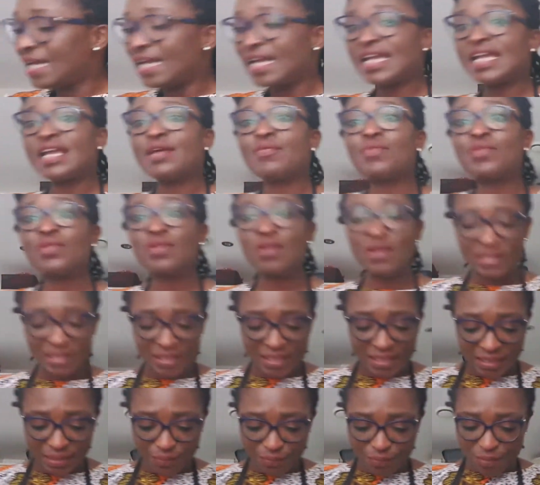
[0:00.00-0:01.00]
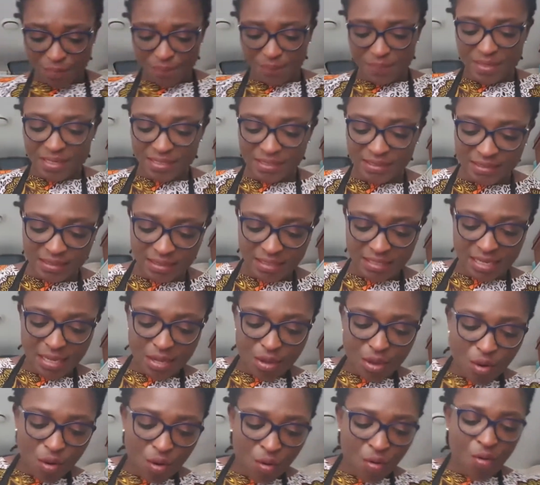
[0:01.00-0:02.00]
He will not sit in one place.
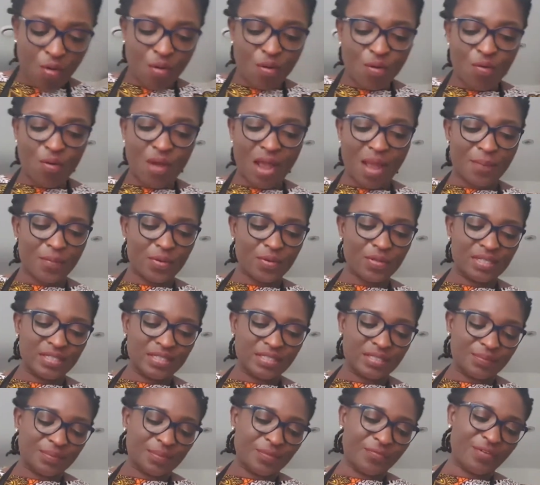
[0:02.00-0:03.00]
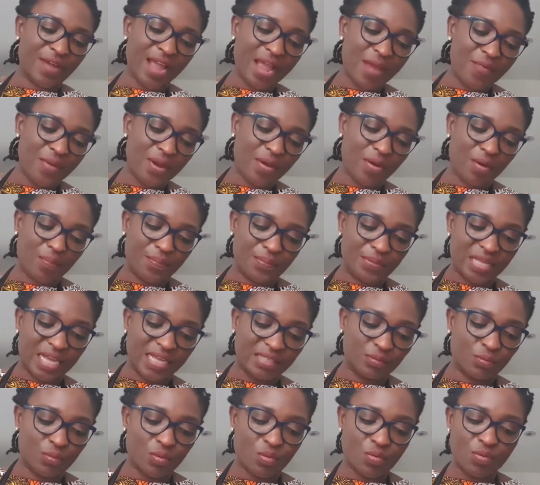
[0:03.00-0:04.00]
Oh, before I wake up, he
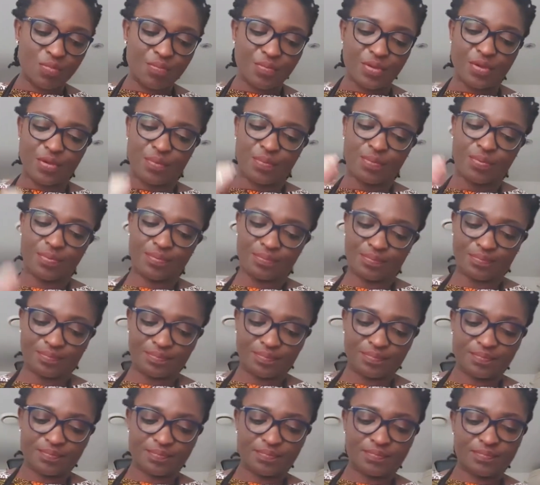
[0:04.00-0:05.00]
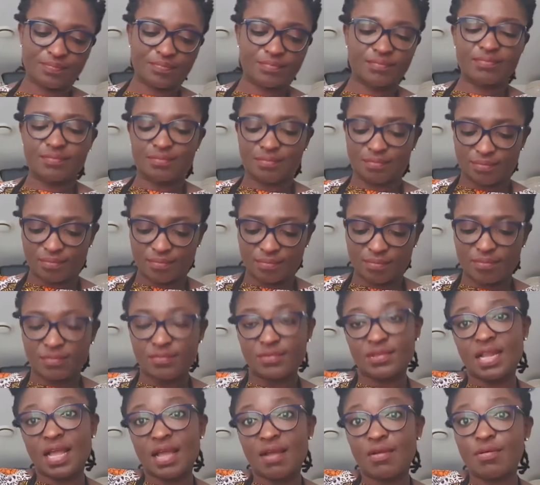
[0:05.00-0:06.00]
has woken me up.
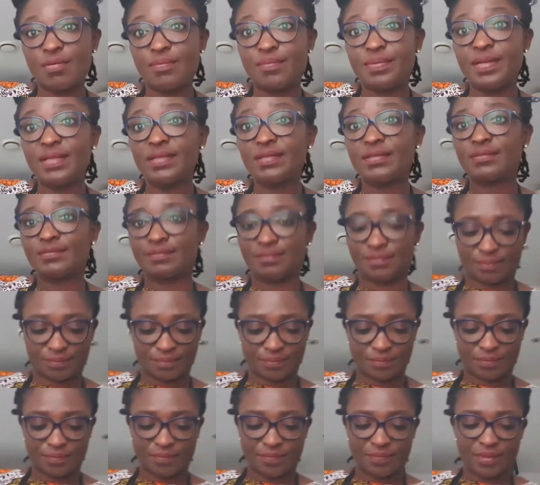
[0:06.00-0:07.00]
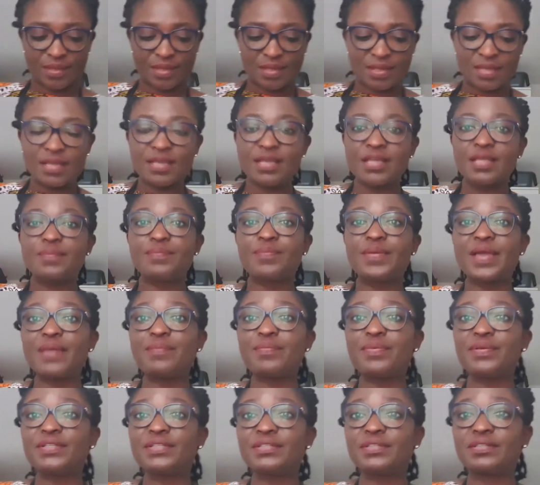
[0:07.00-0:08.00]
They are complaining.
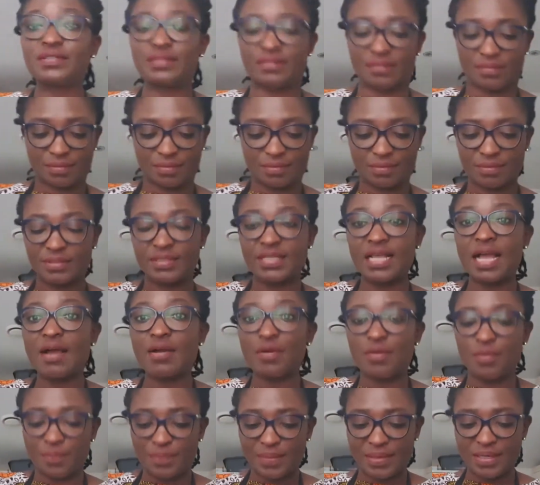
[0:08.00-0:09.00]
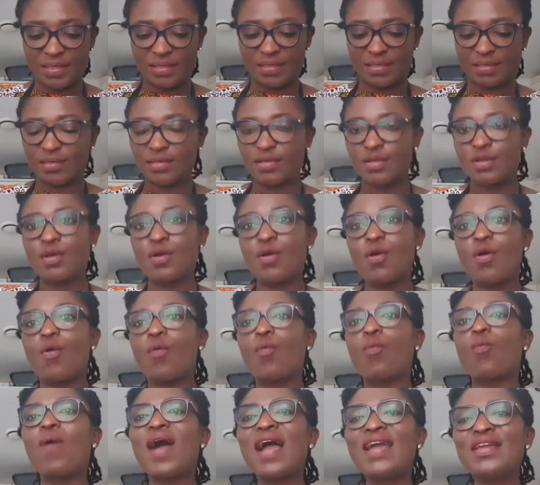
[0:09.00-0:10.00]
Babies, they are complaining.
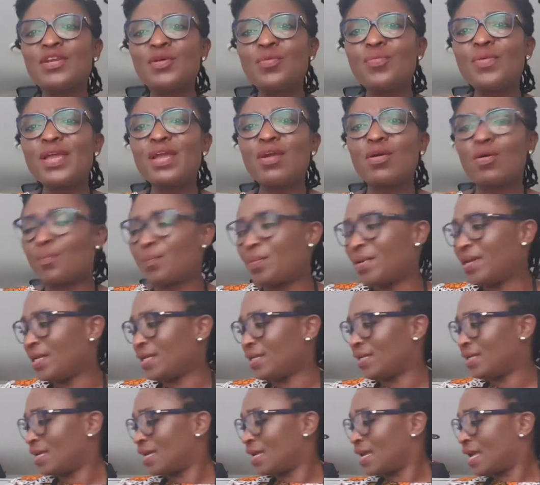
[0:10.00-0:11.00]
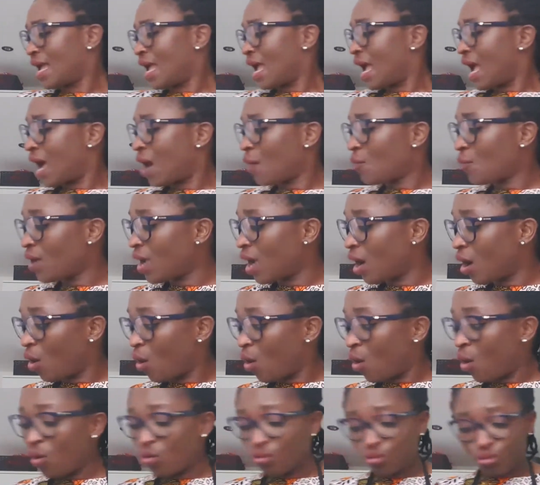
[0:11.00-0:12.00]
Why do we complain? And we are
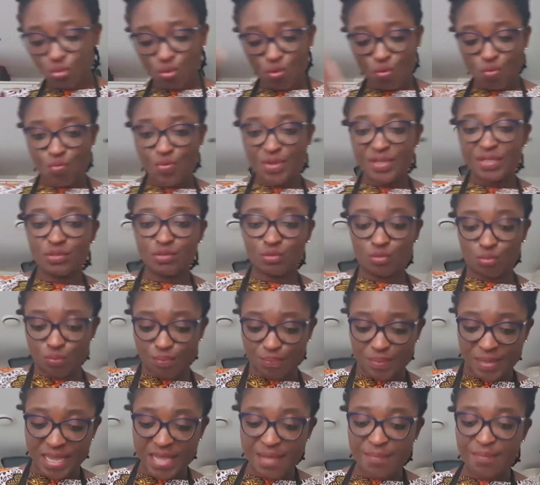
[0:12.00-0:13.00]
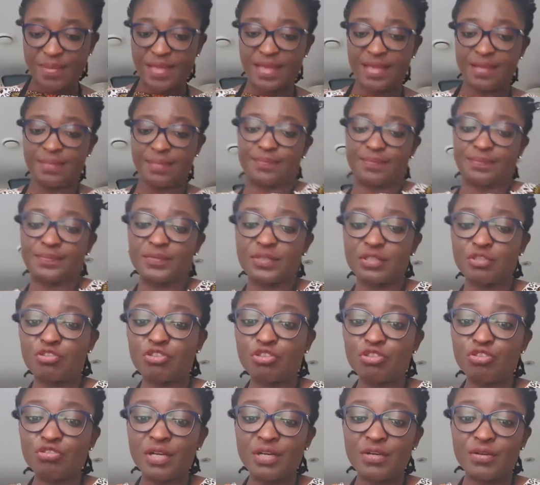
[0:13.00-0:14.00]
all so quick to blame the
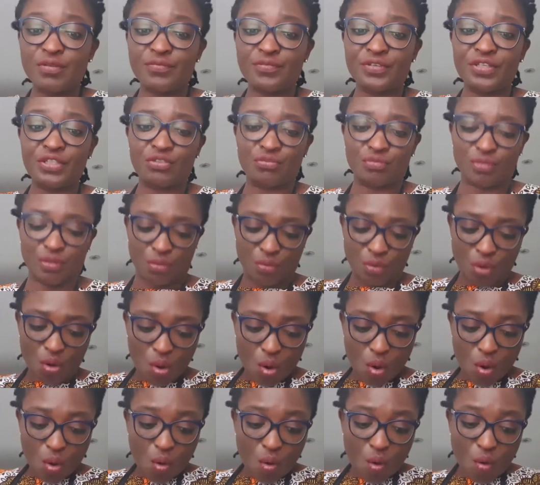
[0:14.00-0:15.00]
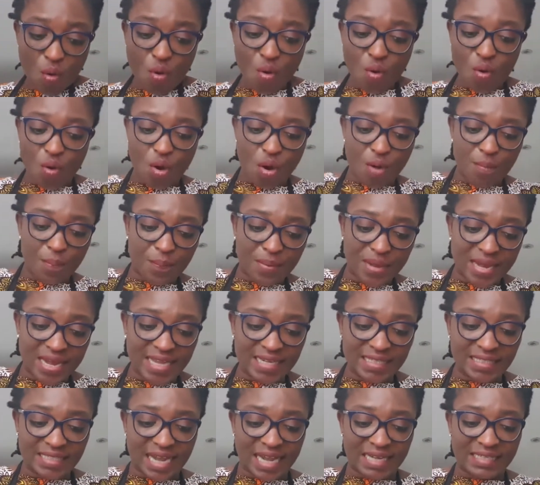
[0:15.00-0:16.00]
children of Israel who
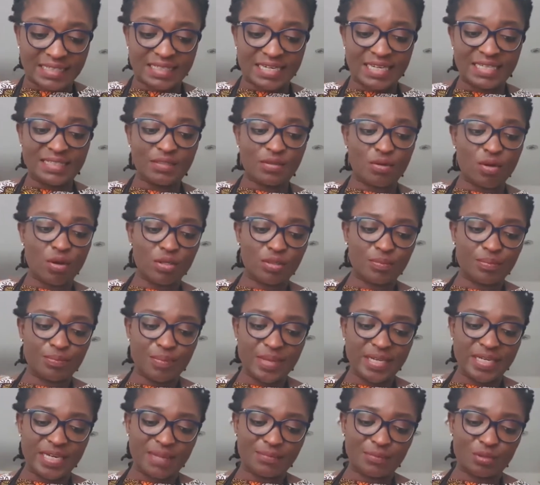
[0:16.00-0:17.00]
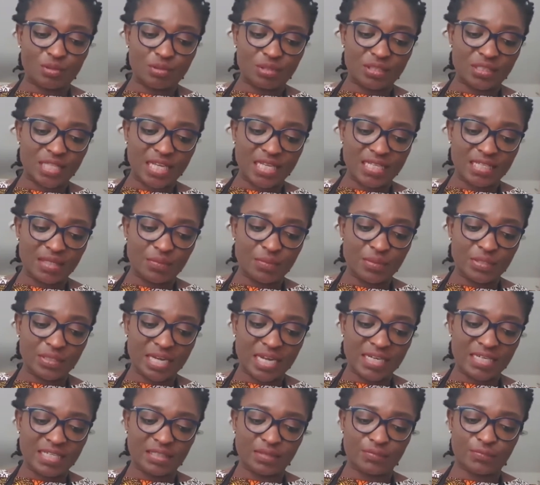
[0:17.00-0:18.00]
complained and then God made them to stay in the
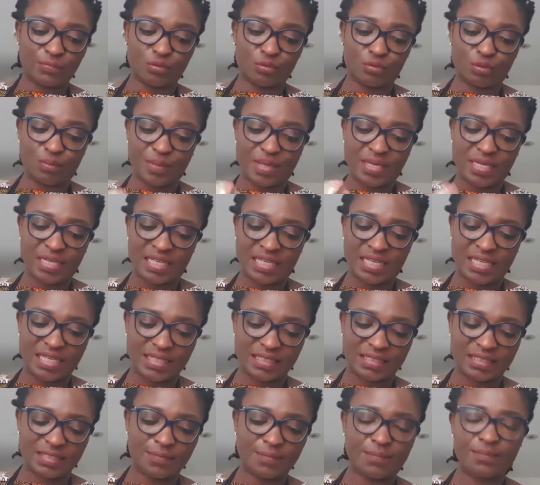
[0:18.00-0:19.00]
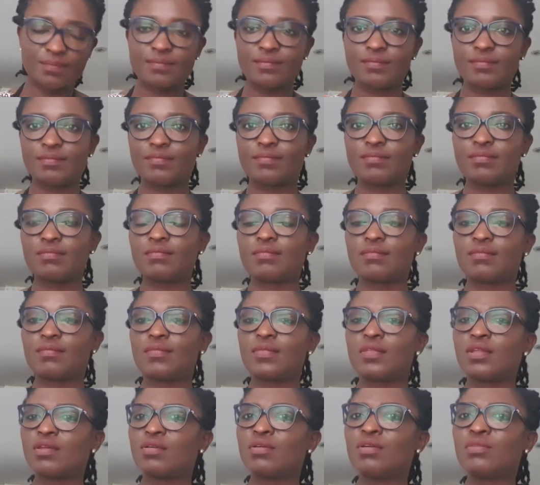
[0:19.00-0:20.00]
wilderness for so many years.
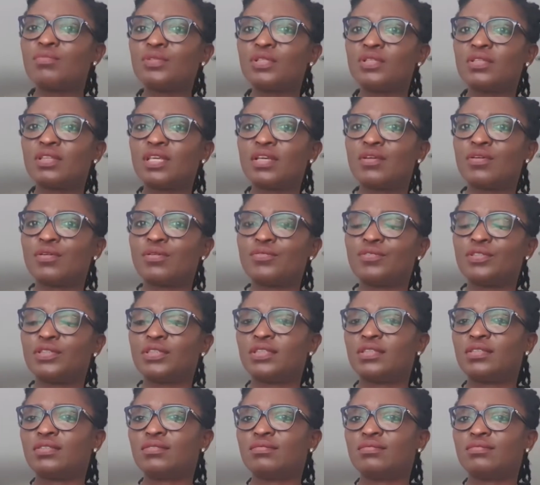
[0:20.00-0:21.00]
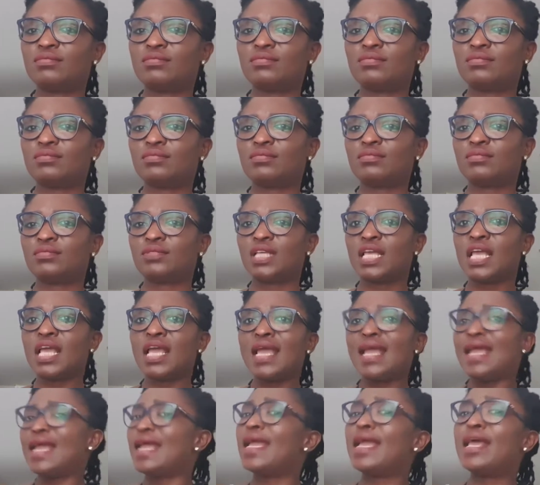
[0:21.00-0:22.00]
Come to think of it.
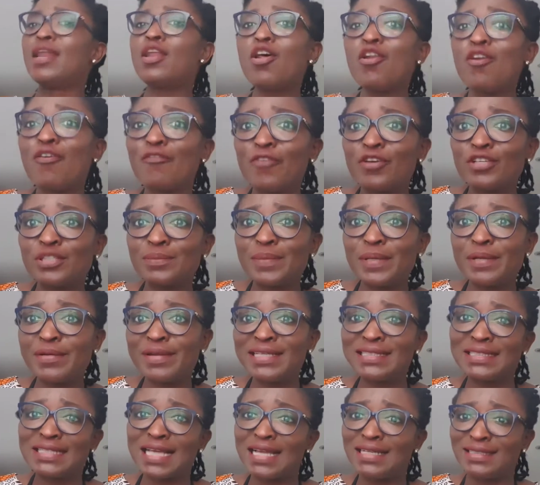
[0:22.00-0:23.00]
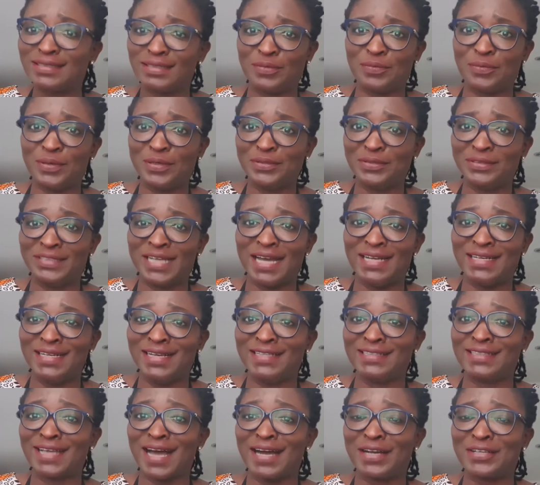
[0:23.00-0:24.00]
A lot of us parents are in the
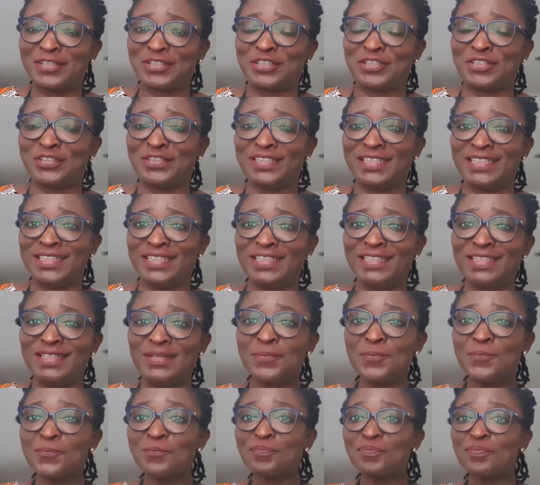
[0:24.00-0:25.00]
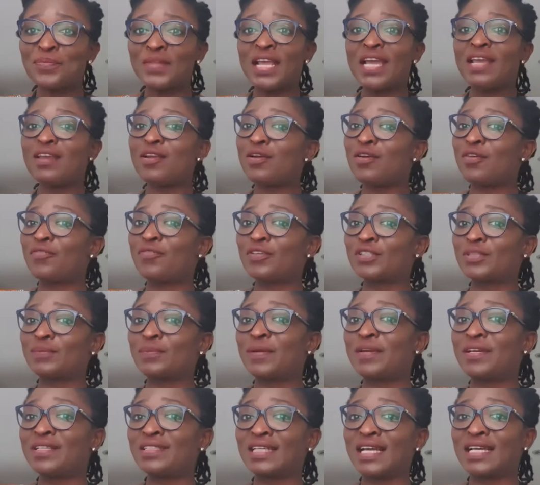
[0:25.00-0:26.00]
wilderness, actually. A lot of us
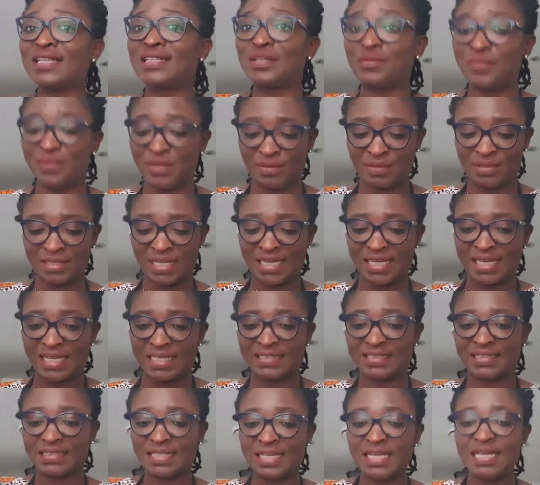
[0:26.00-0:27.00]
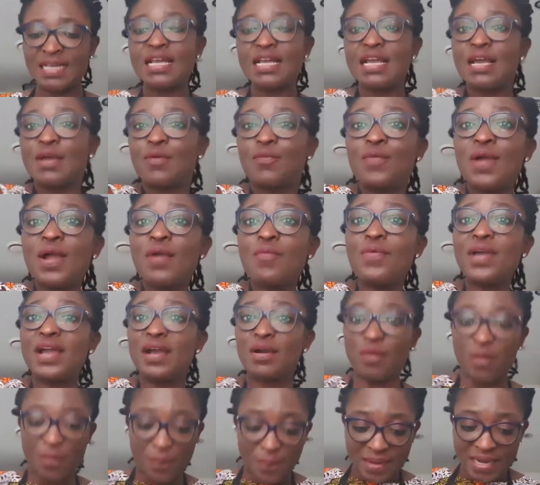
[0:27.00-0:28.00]
parents are in the wilderness. When we're
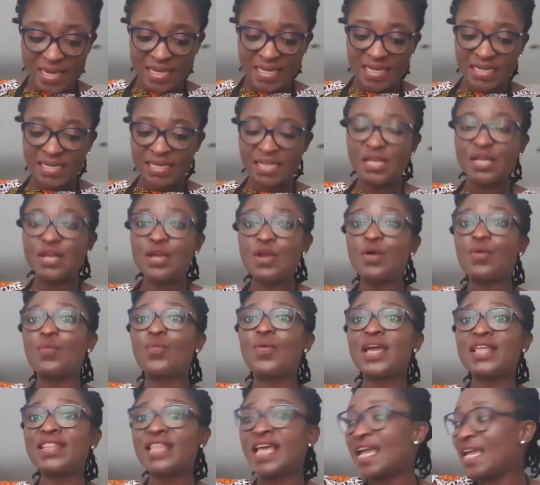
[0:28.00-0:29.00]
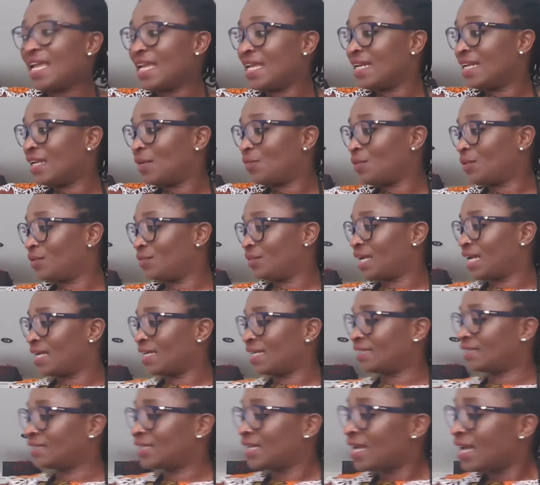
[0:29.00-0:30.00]
complaining, we're there in the
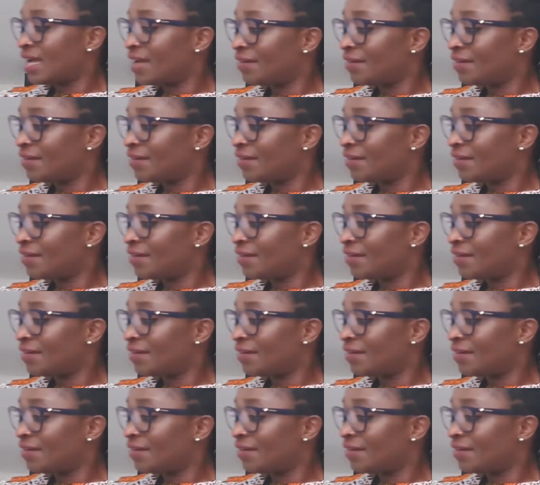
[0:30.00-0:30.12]
wilderness.